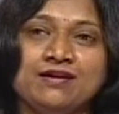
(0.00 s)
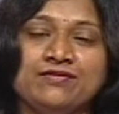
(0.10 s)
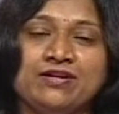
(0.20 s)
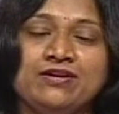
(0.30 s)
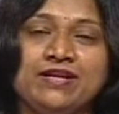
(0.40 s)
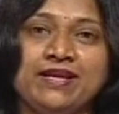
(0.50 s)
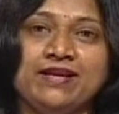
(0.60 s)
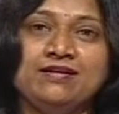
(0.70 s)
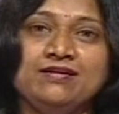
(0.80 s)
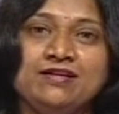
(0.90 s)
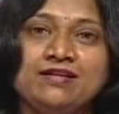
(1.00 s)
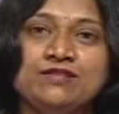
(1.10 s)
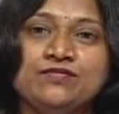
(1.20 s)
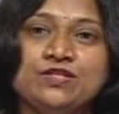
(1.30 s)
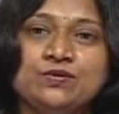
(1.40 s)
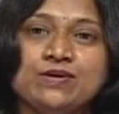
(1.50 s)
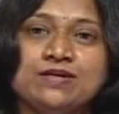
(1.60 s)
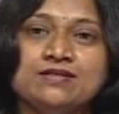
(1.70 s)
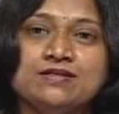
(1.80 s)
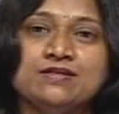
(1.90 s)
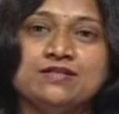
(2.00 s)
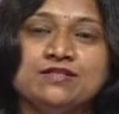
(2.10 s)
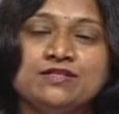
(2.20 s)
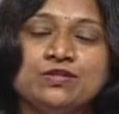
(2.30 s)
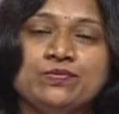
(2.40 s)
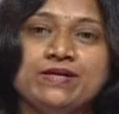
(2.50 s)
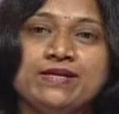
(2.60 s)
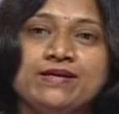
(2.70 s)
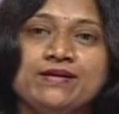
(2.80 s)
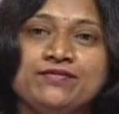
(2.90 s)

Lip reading: a drain, which was situated